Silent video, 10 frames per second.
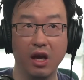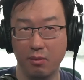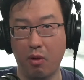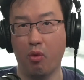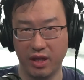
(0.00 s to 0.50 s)

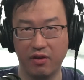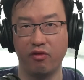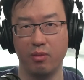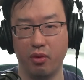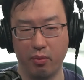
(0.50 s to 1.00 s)
But we're
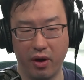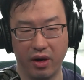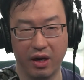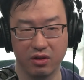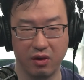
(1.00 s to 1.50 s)
definitely
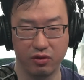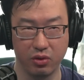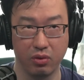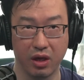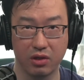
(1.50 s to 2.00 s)
preparing ourselves to
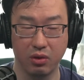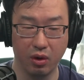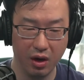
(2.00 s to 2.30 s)
do that. So